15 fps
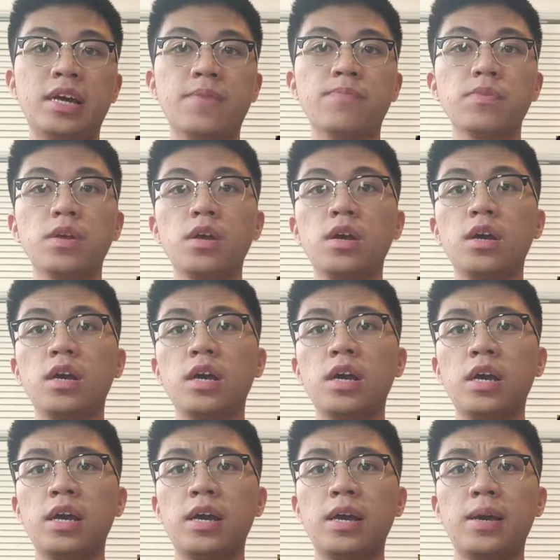like
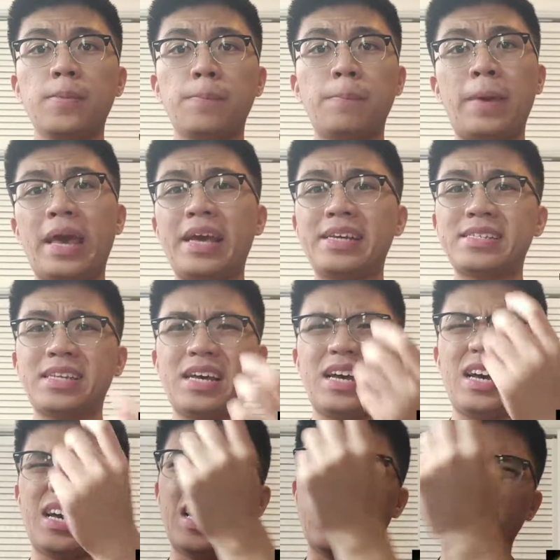makes
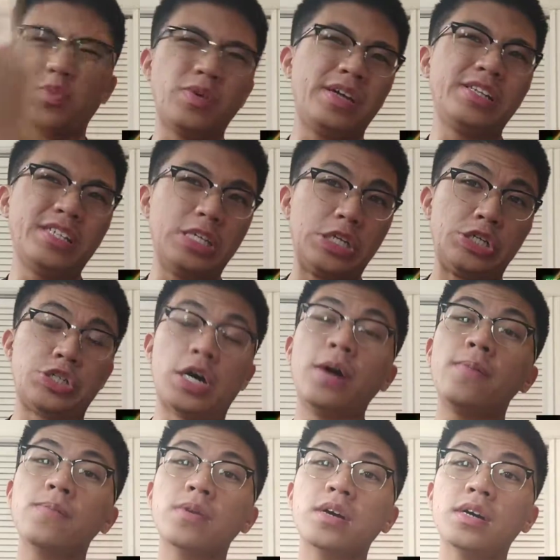Luigi
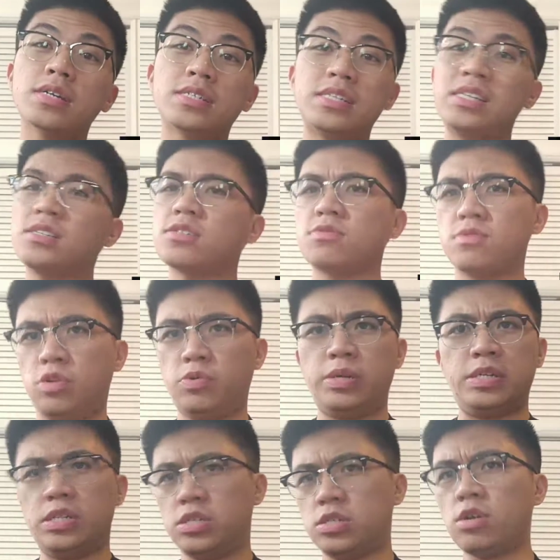jump, because since
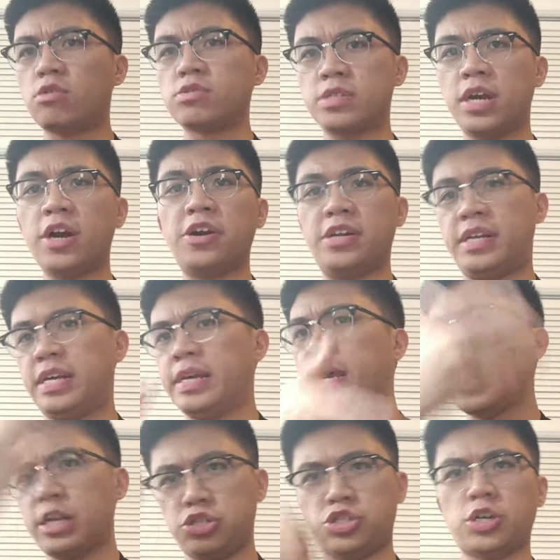Luigi's so scared, he
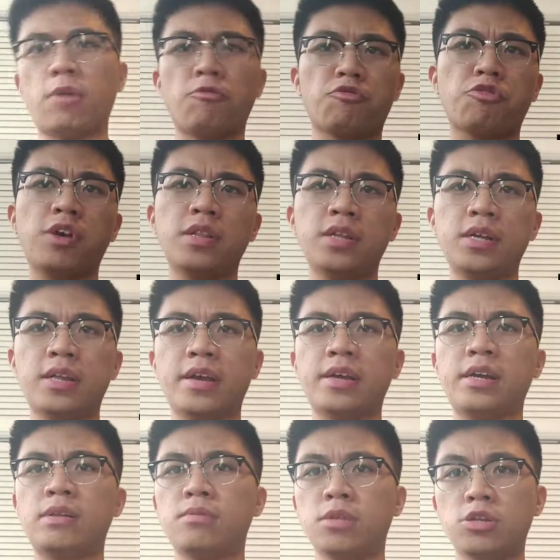can't jump freely
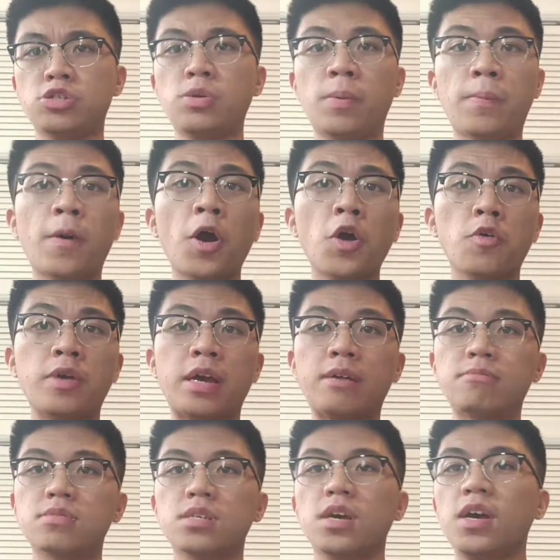like in the Super Mario
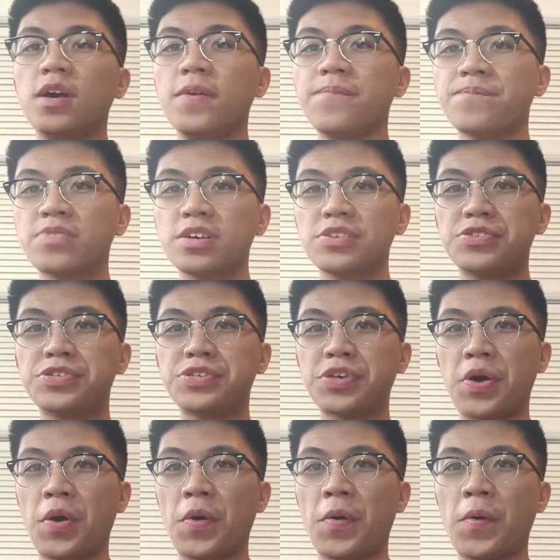games.
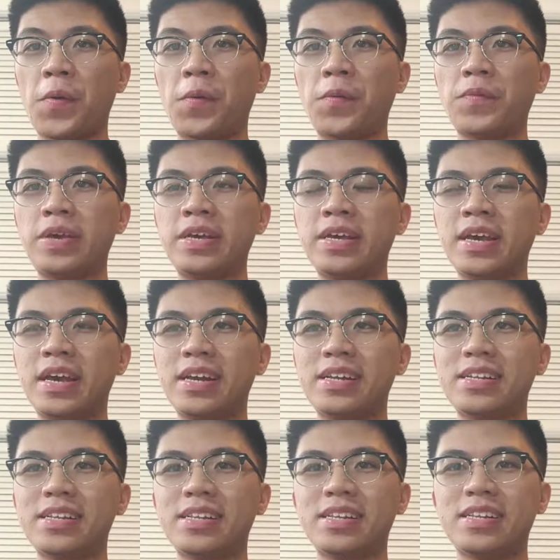So we
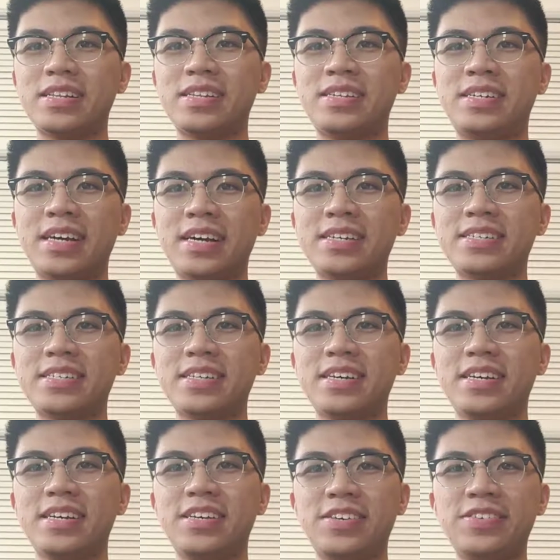can just
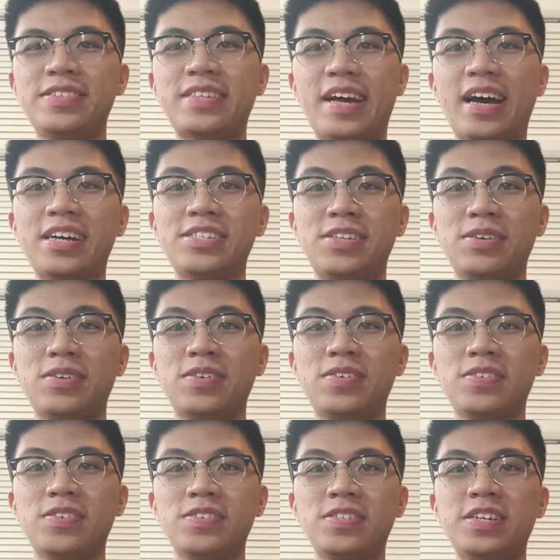use that
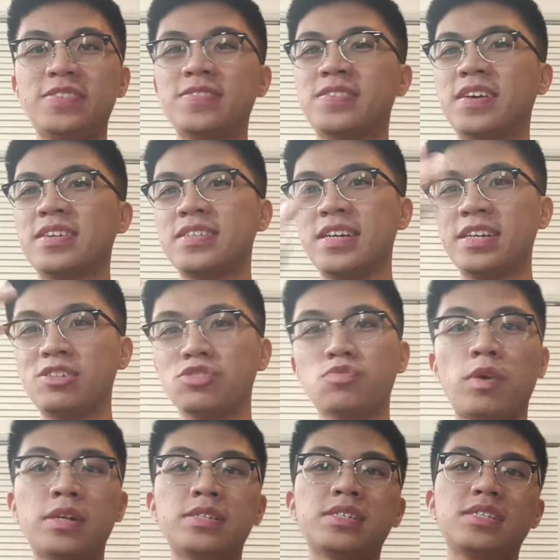to do this, because like this
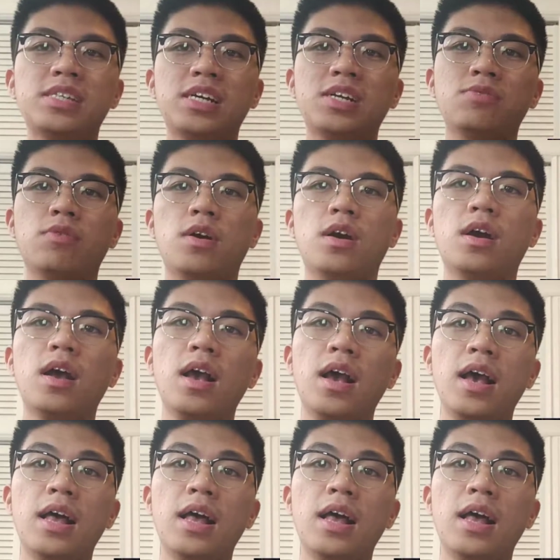one scene where